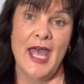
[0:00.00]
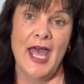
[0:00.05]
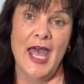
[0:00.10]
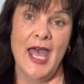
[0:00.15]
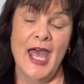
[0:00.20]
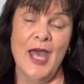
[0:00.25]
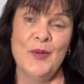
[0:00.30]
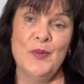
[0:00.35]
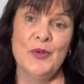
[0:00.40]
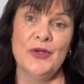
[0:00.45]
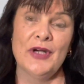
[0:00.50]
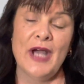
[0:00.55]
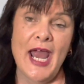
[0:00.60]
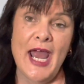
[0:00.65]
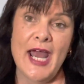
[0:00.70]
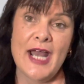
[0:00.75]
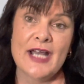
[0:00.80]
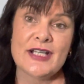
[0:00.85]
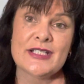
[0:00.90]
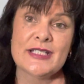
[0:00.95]
And we're
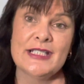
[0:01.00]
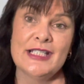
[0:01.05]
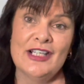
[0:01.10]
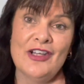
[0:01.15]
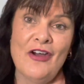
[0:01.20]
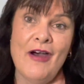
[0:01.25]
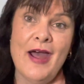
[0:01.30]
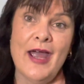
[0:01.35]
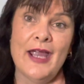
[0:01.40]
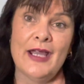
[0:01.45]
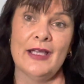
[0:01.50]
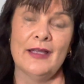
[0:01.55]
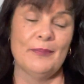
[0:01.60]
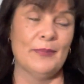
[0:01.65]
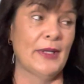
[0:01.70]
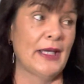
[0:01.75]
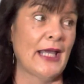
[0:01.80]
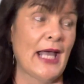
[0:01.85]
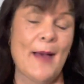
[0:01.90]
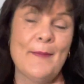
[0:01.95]
actually
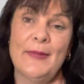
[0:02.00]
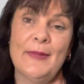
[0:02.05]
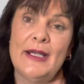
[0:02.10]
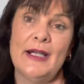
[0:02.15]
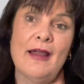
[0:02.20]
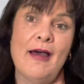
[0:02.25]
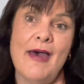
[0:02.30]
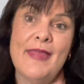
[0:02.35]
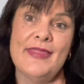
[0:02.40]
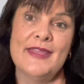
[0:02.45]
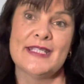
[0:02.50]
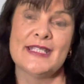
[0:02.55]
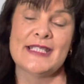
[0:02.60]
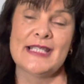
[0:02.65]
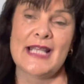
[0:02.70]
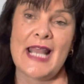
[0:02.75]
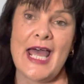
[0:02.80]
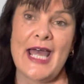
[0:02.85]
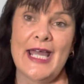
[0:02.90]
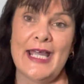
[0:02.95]
becoming like the
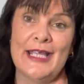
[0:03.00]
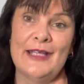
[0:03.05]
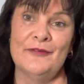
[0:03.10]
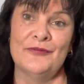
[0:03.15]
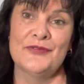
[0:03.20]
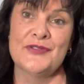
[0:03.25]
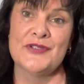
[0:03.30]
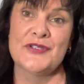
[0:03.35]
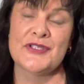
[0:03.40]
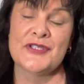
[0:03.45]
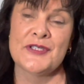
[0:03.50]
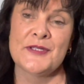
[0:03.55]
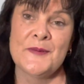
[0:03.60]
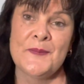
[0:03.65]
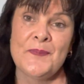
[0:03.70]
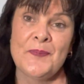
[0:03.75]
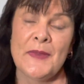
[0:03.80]
slaves.